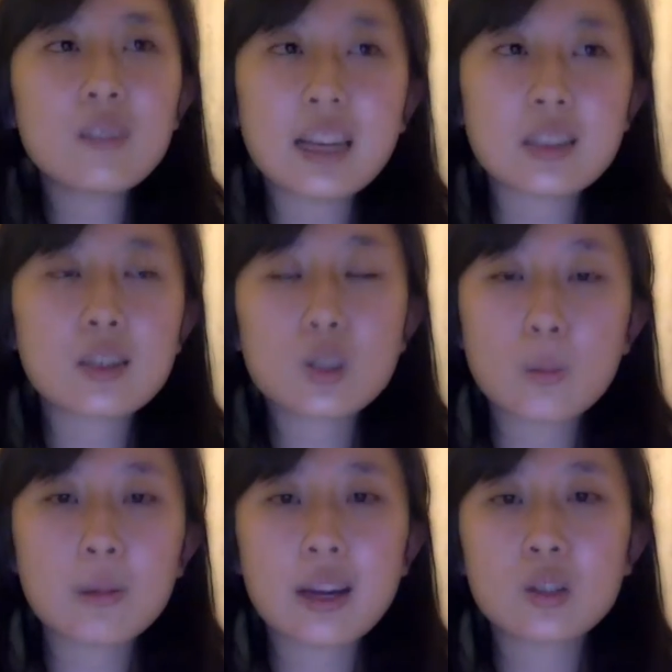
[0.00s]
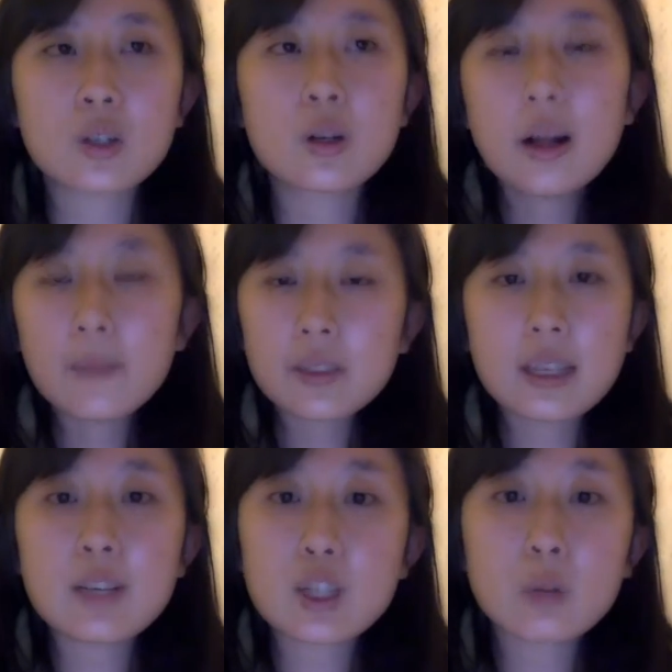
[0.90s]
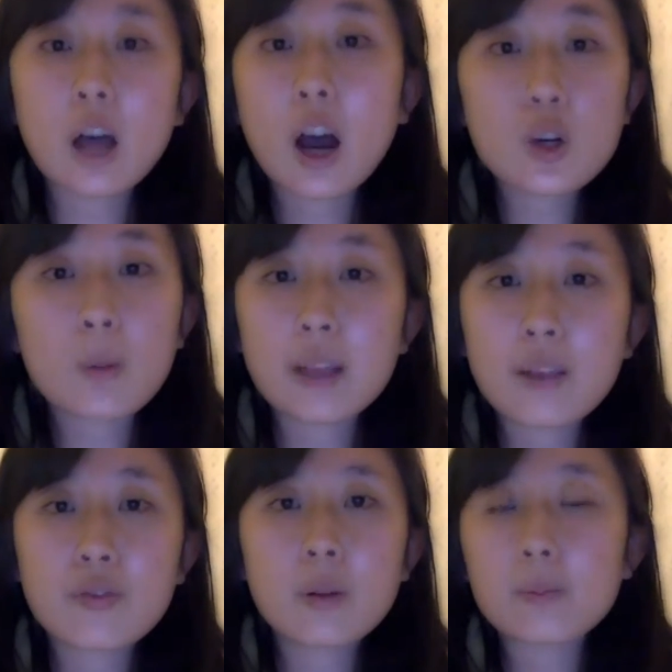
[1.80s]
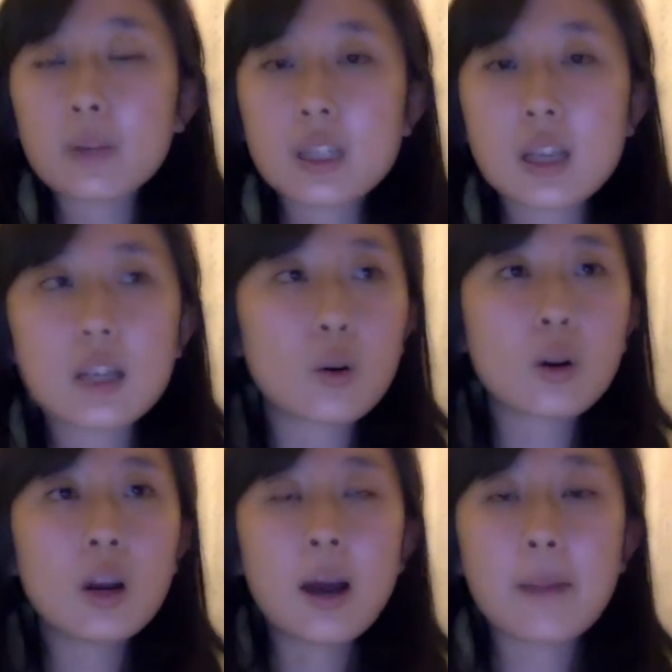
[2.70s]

these supernatural TV shows are normally from Britain or